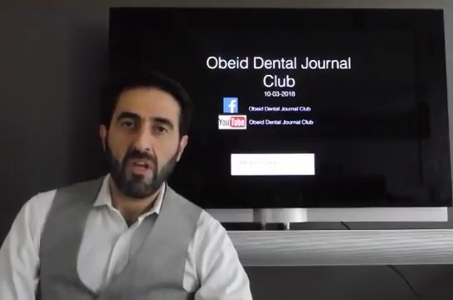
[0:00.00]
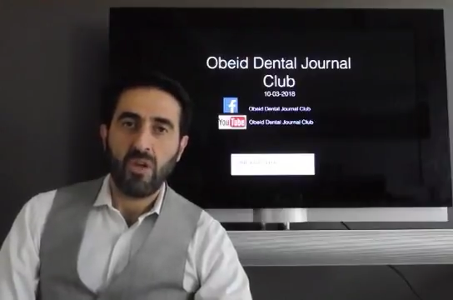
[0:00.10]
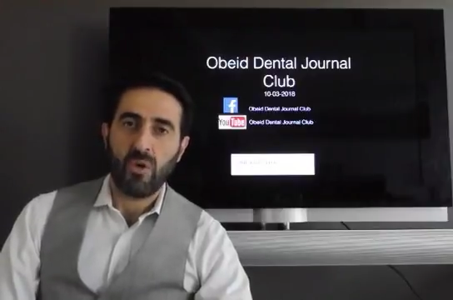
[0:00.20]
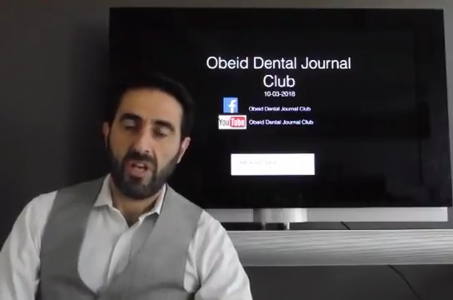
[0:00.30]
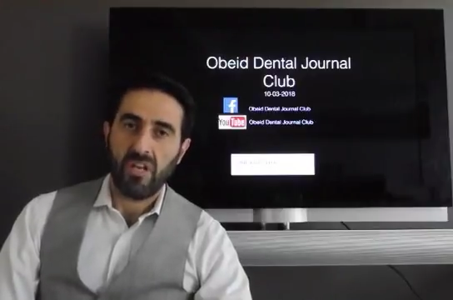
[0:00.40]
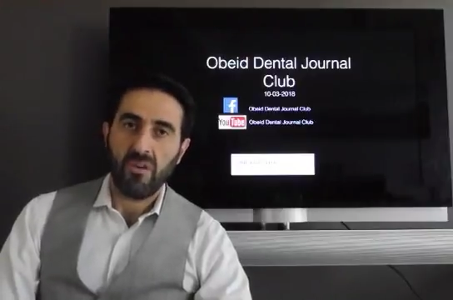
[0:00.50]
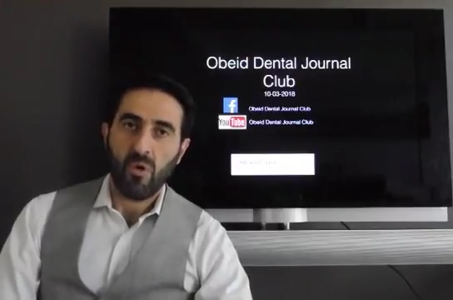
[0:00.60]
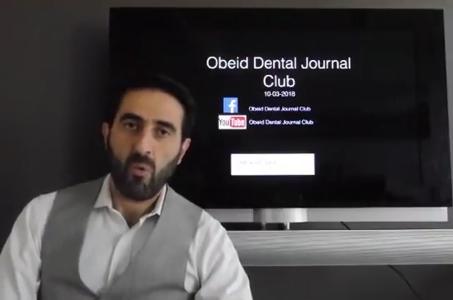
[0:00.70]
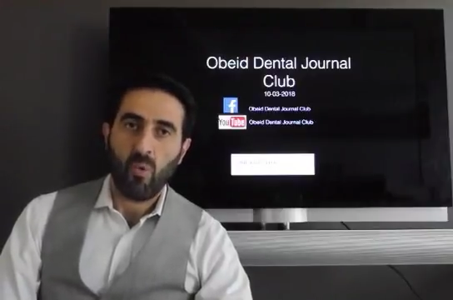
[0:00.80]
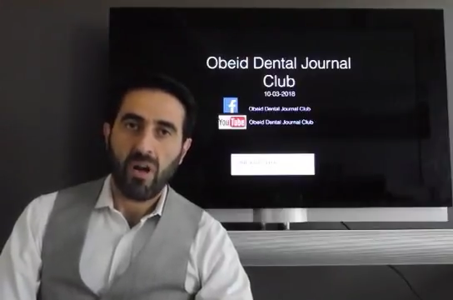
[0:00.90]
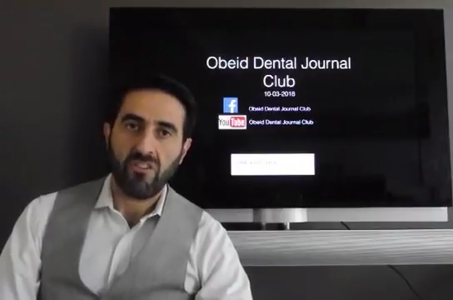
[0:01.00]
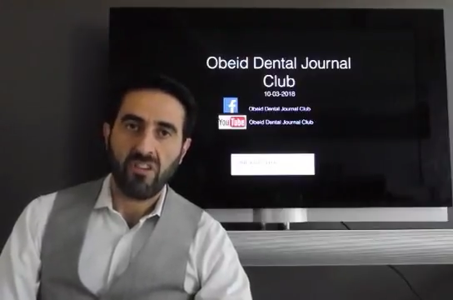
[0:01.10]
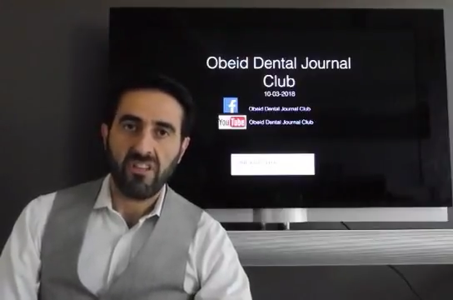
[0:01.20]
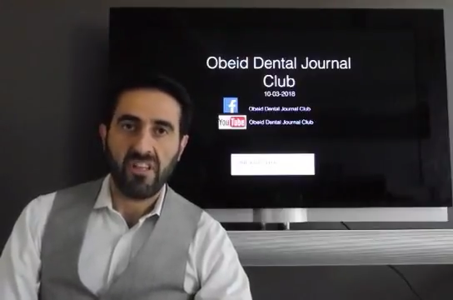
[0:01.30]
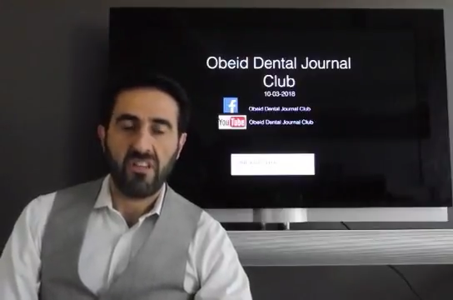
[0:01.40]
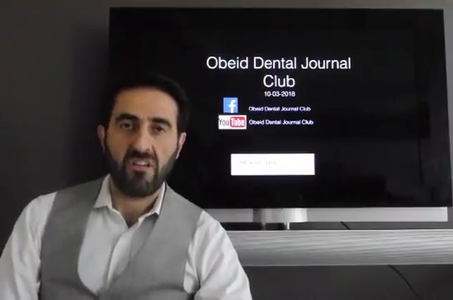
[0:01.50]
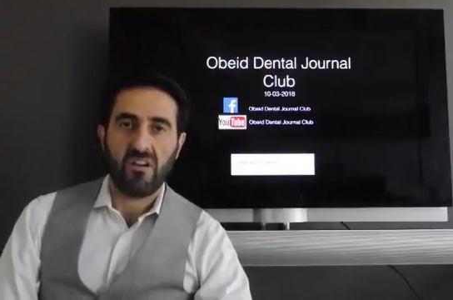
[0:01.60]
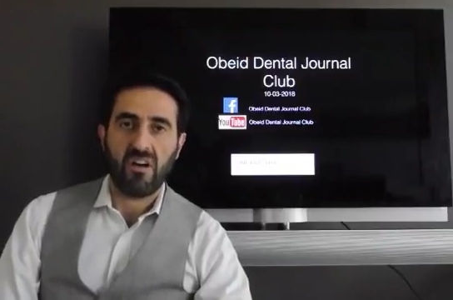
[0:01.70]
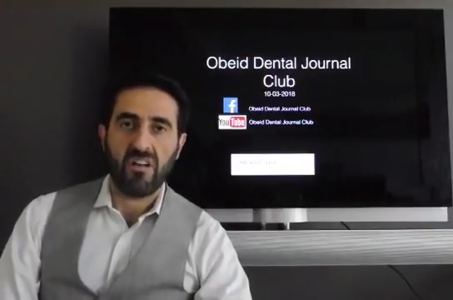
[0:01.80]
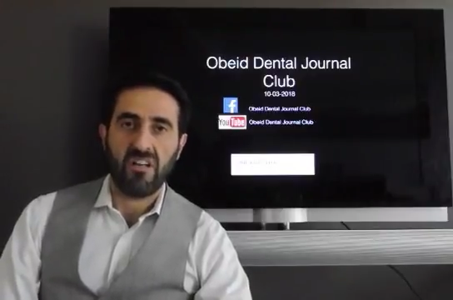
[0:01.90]
You can watch it either
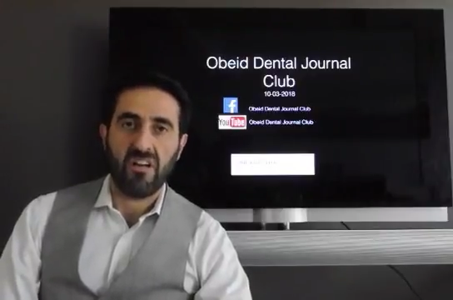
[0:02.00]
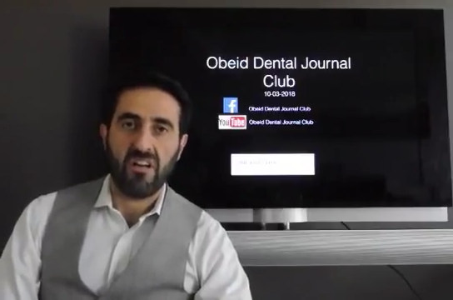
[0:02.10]
on